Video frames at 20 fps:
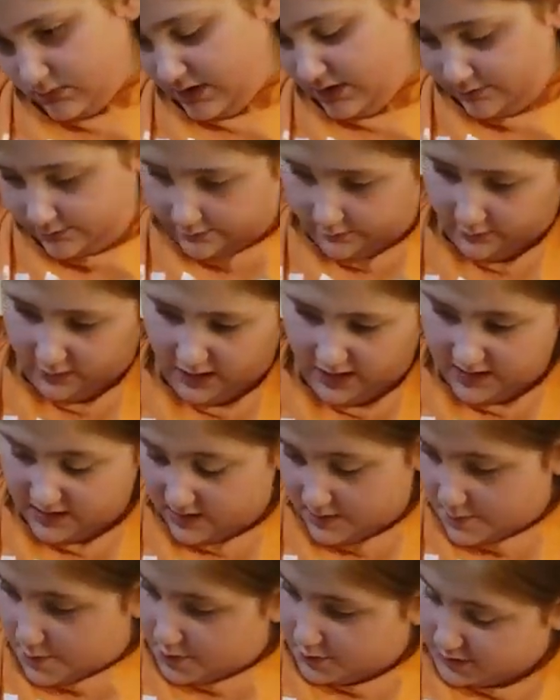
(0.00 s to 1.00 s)
and for writing
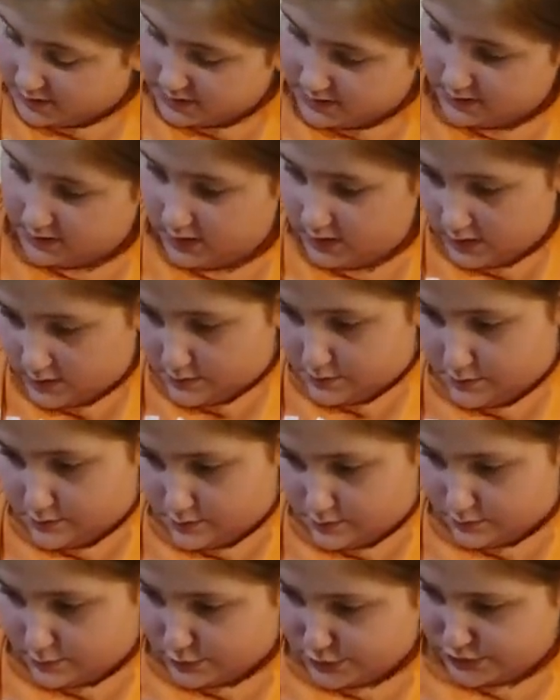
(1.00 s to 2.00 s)
most of the time
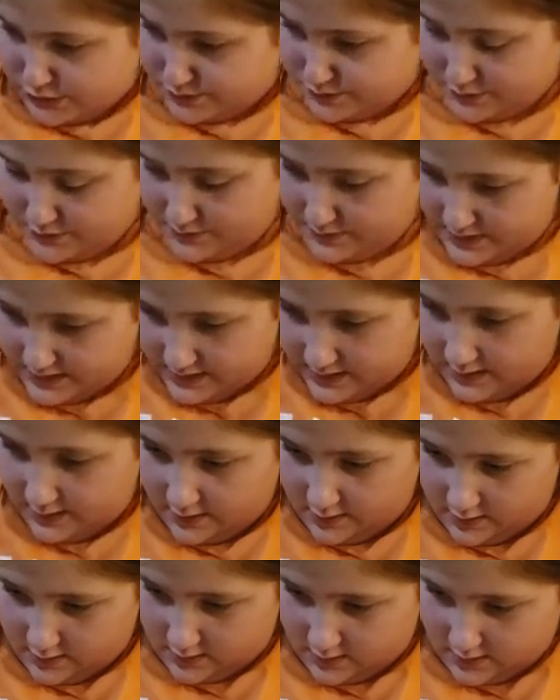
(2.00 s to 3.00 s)
just put my
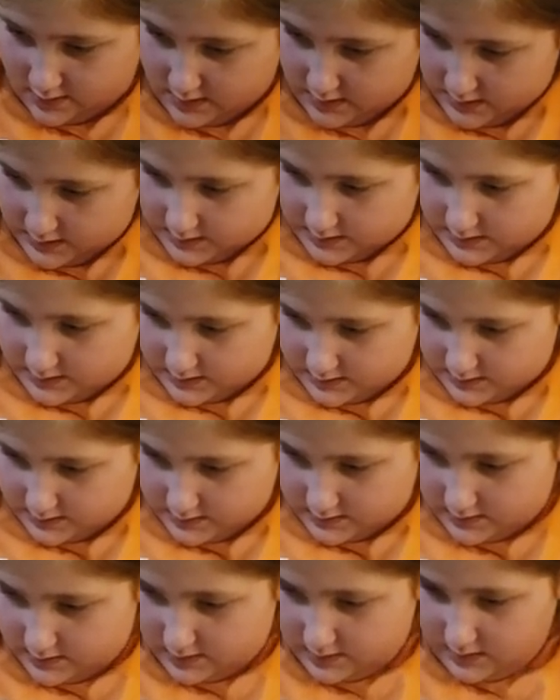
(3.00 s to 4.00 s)
hair
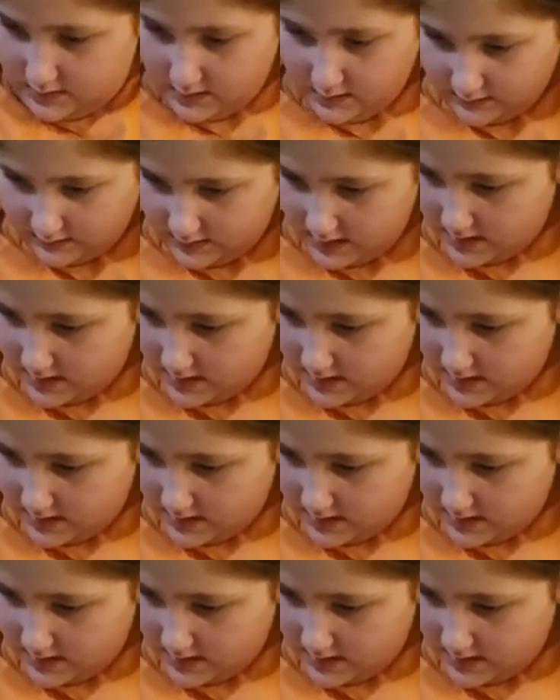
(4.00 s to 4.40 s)
like